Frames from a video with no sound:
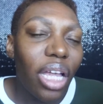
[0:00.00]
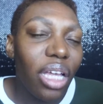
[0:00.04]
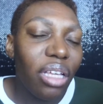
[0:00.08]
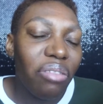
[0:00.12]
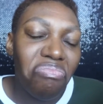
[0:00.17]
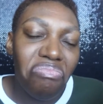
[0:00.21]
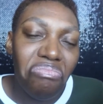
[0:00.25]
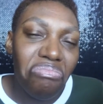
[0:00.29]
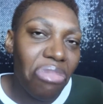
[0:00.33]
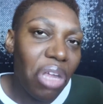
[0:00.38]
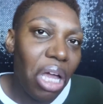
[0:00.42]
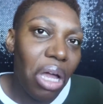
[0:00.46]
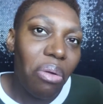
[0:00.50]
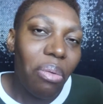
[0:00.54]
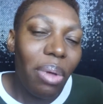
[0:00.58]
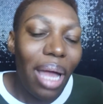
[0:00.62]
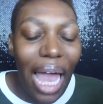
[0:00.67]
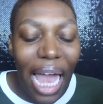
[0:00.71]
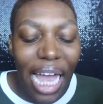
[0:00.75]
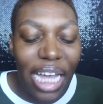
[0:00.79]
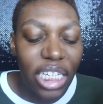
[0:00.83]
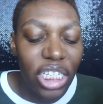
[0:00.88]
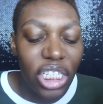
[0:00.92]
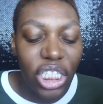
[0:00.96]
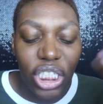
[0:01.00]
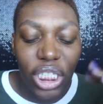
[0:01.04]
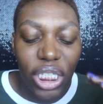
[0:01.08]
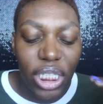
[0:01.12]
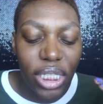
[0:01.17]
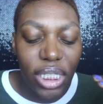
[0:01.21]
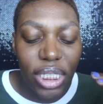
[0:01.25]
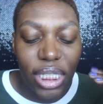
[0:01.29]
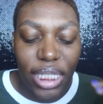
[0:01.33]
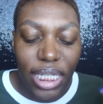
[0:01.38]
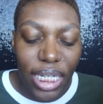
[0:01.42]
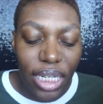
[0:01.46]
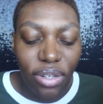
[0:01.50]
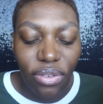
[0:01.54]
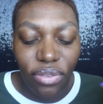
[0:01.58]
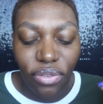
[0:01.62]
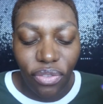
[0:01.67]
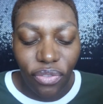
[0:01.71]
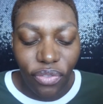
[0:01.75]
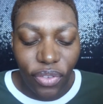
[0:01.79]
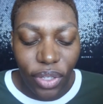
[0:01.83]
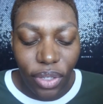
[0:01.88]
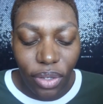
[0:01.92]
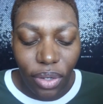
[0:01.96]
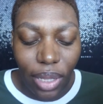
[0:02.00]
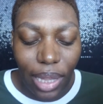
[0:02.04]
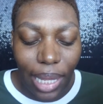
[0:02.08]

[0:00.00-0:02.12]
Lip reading: No, I just didn't feel